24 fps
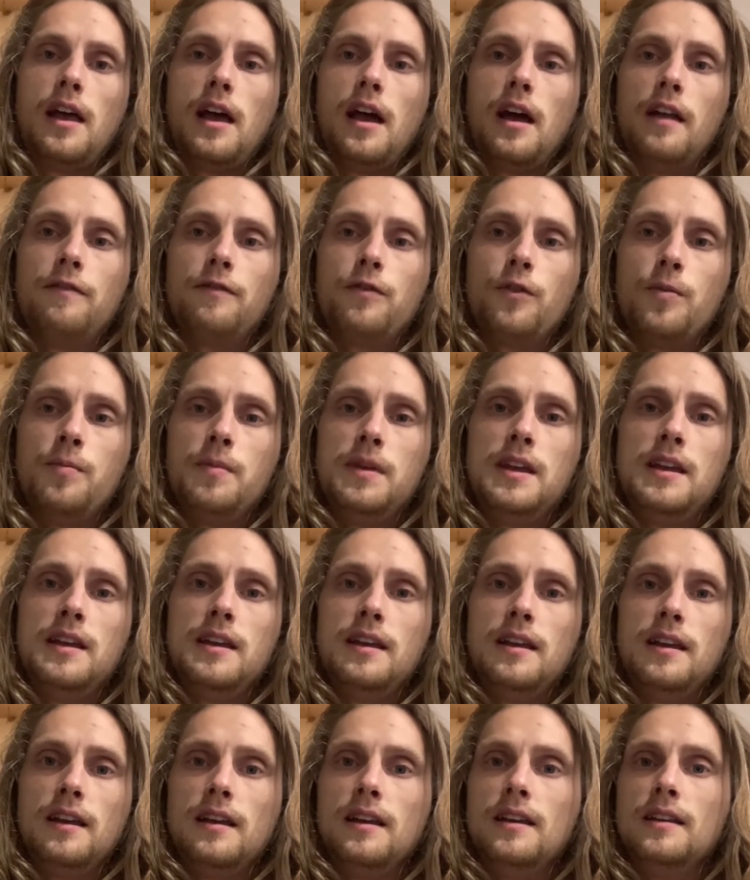And for
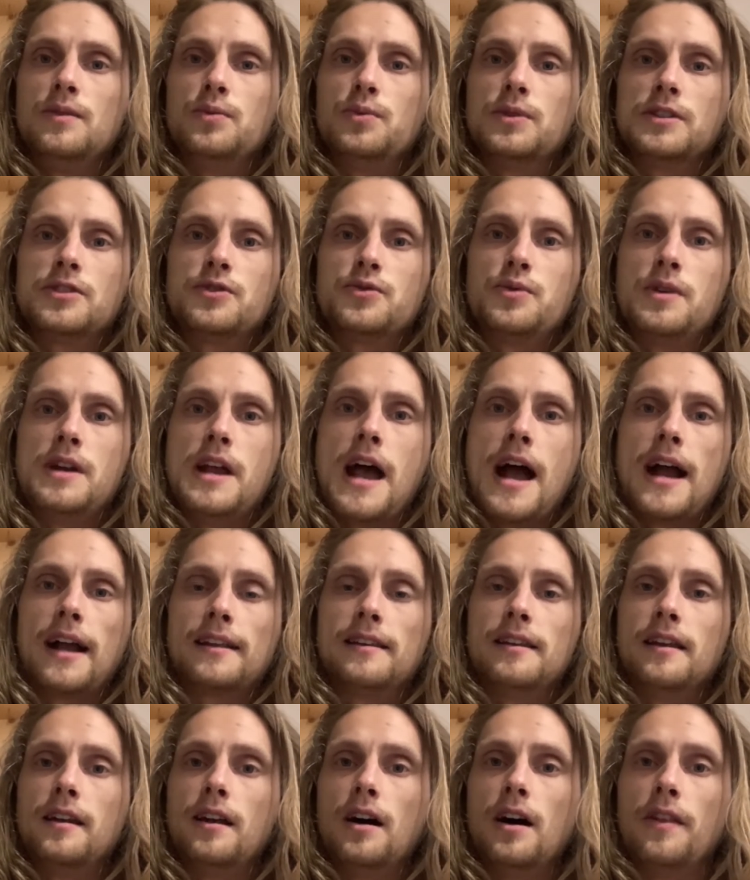me, it was
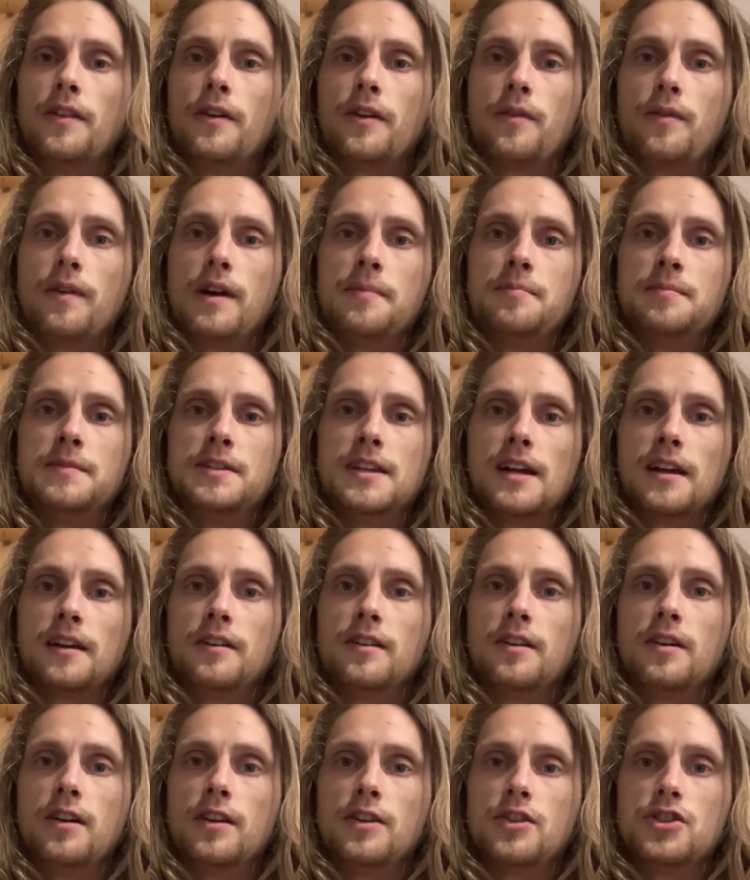React and other web
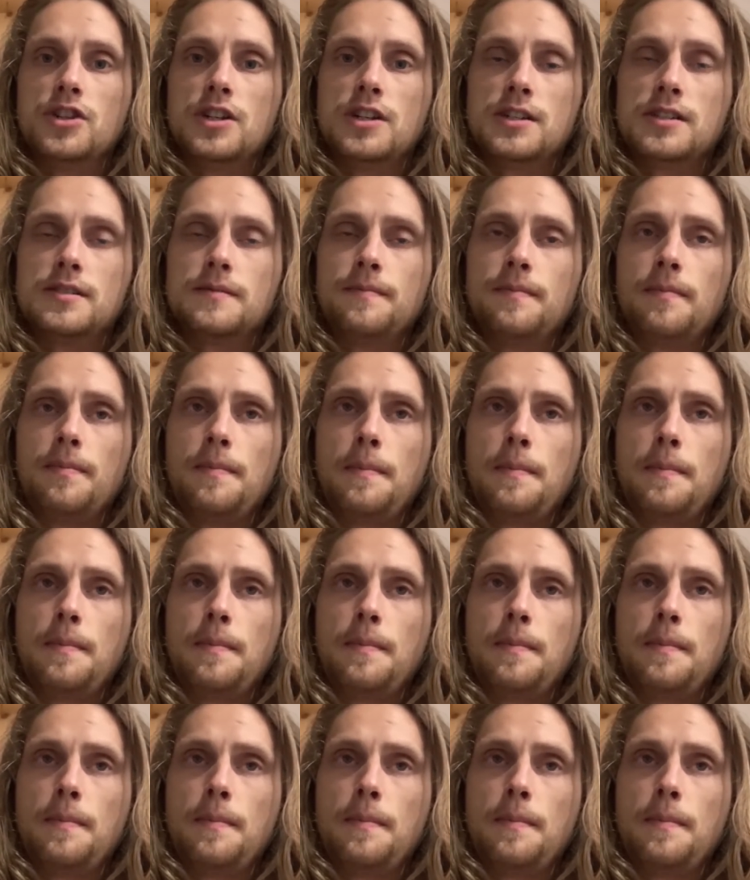technologies.